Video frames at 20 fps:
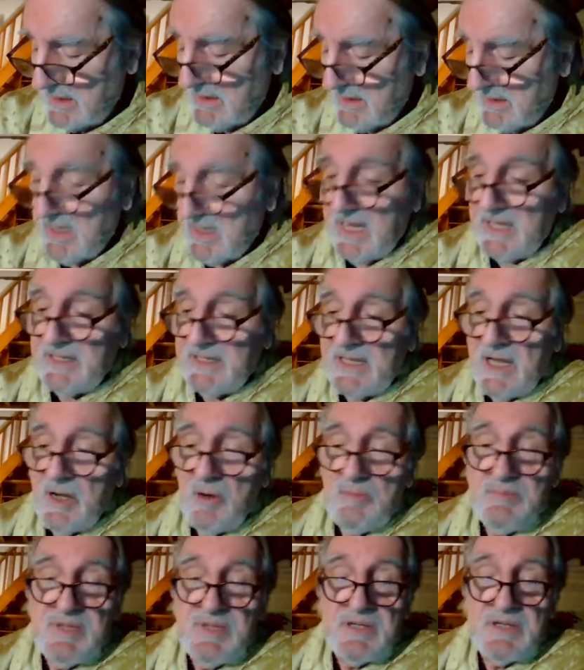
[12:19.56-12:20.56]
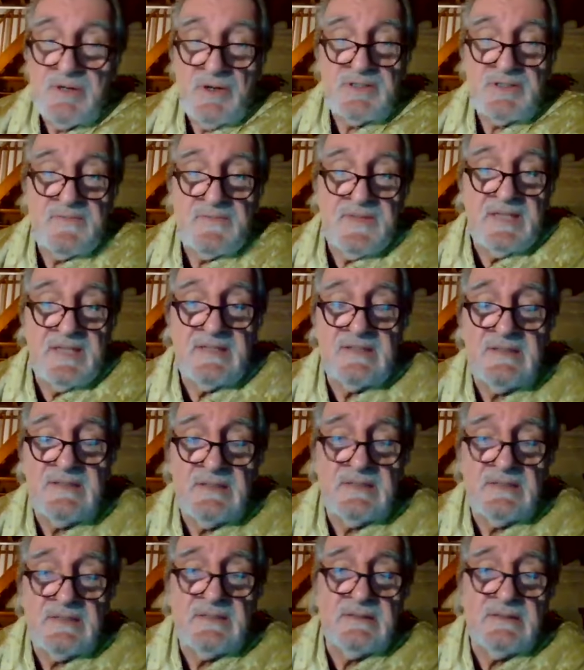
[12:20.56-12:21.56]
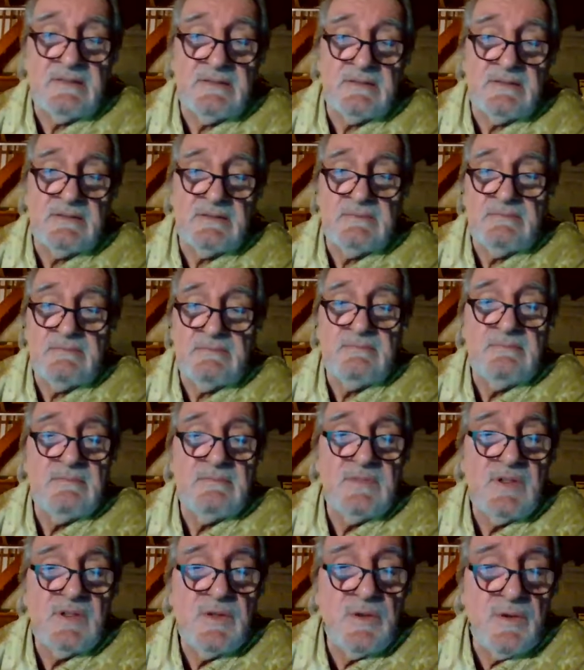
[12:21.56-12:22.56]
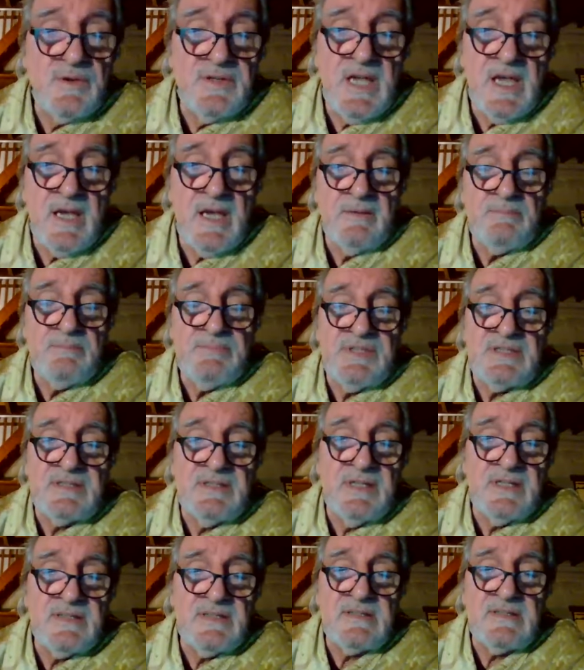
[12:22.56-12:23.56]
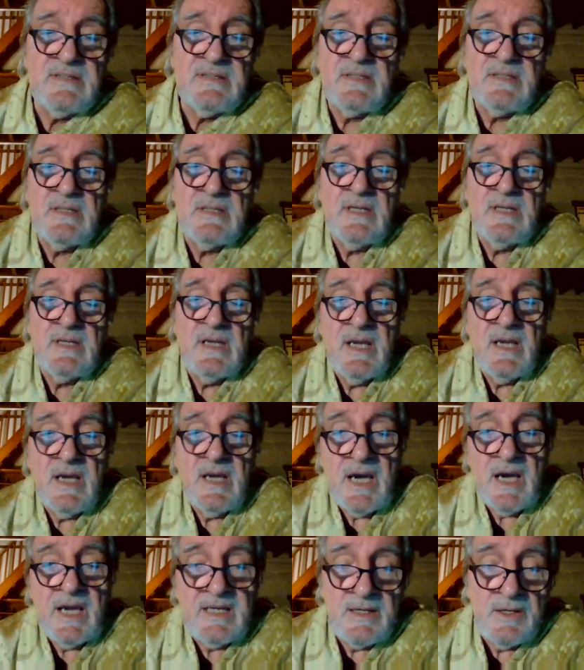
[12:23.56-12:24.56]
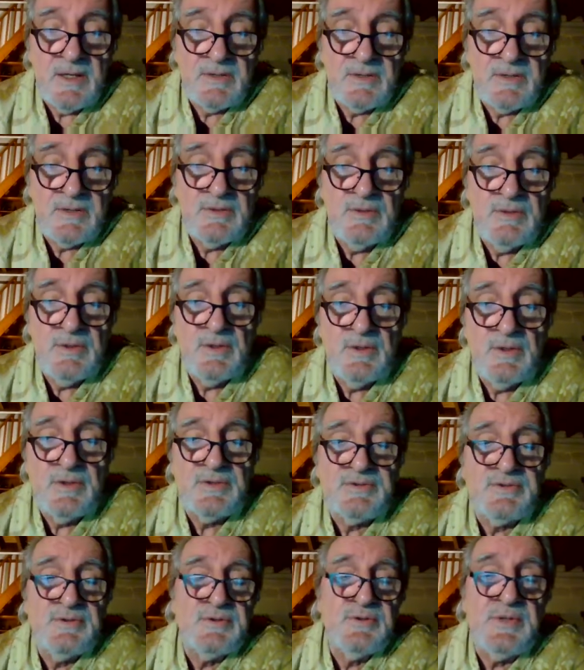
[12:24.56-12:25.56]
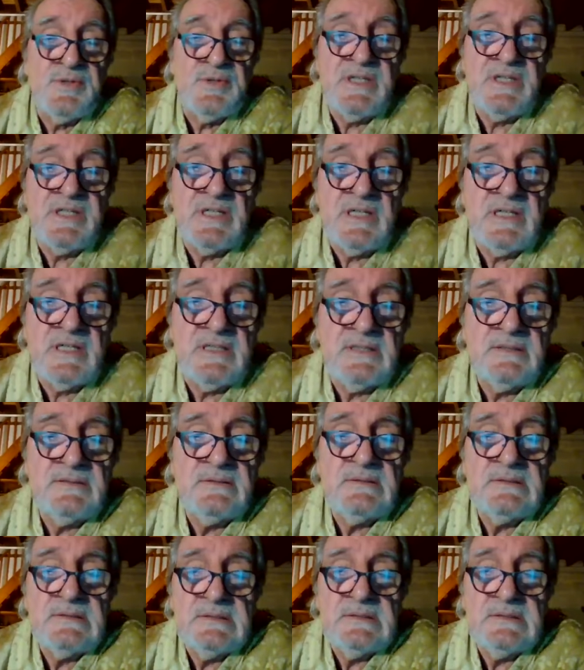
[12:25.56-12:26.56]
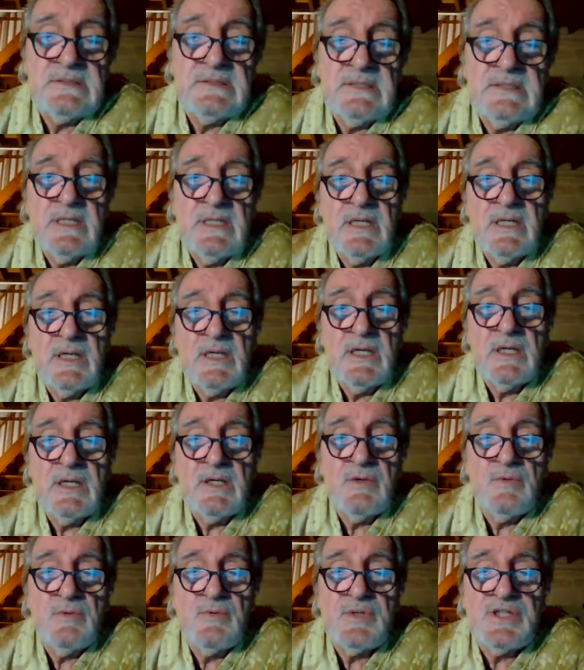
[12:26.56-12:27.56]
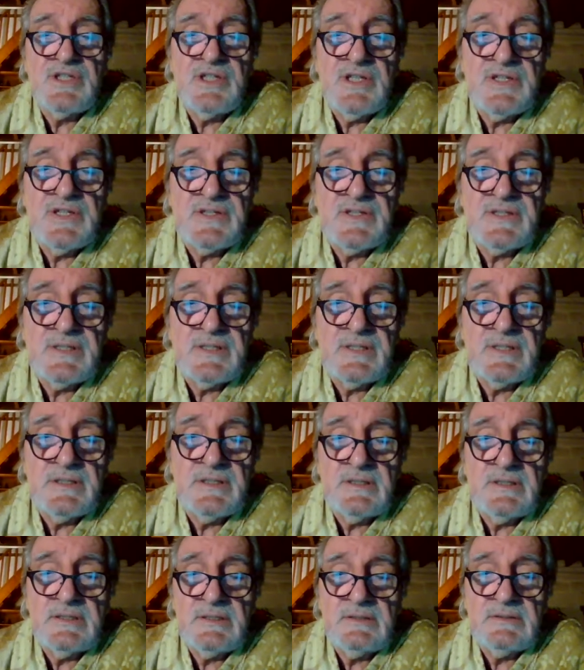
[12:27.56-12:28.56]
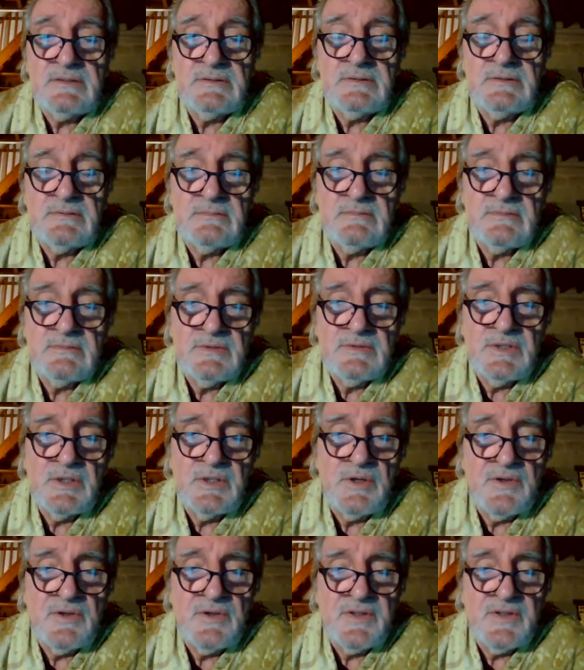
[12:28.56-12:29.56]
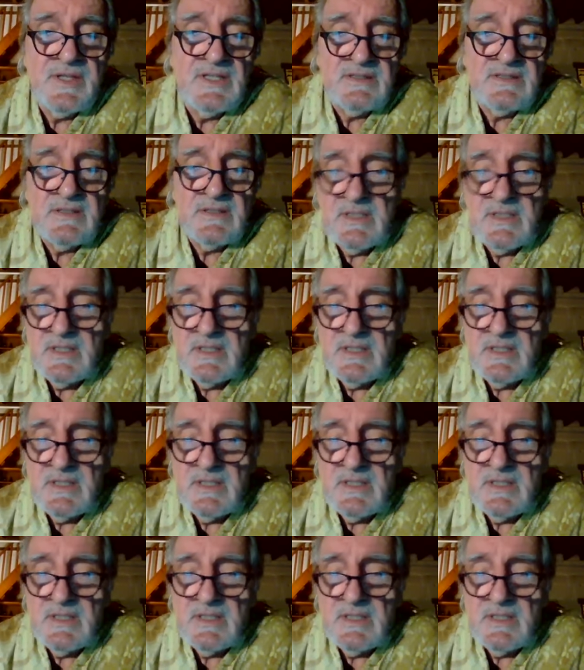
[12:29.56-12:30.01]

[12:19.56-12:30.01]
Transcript: And now, because of that corona business, I cannot go also to India, which is, you know, this,